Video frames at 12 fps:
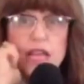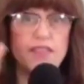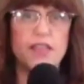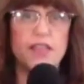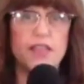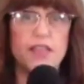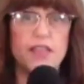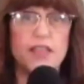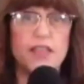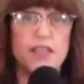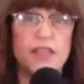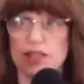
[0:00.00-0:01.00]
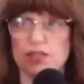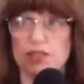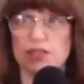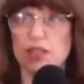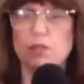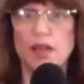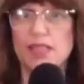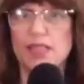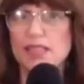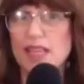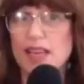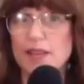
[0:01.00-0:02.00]
the intuition to ask her this, but I
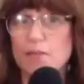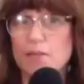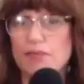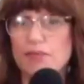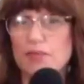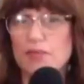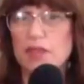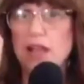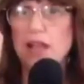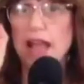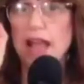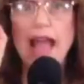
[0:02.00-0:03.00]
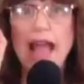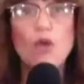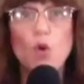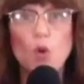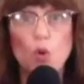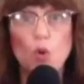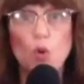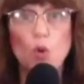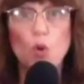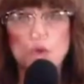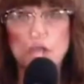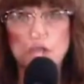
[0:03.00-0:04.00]
said, How old
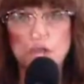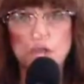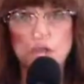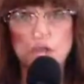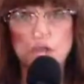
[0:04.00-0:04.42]
were you